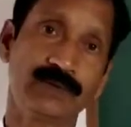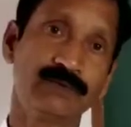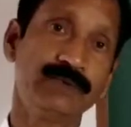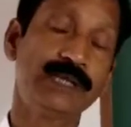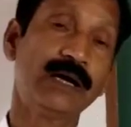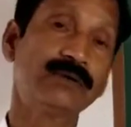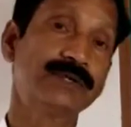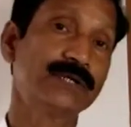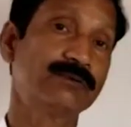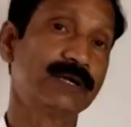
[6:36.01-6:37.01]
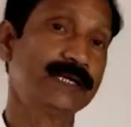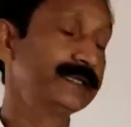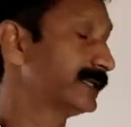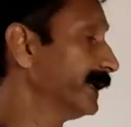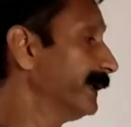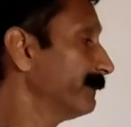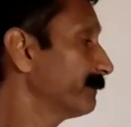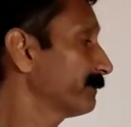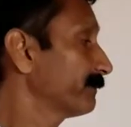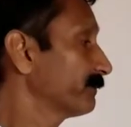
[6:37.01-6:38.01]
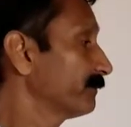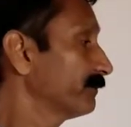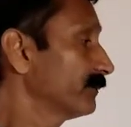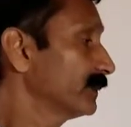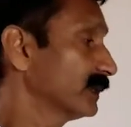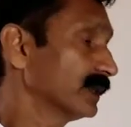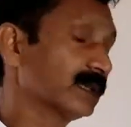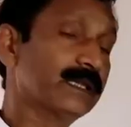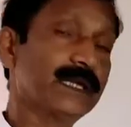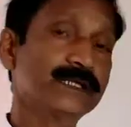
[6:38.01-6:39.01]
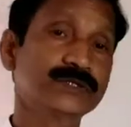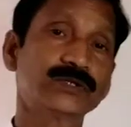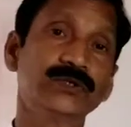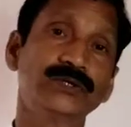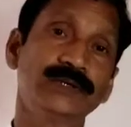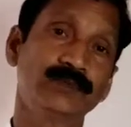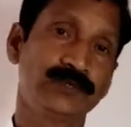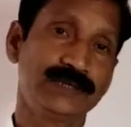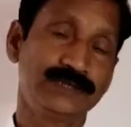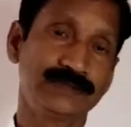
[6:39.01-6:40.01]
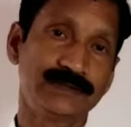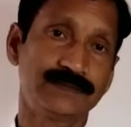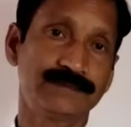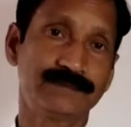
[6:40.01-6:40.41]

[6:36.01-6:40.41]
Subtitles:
Without equality, there is no democracy.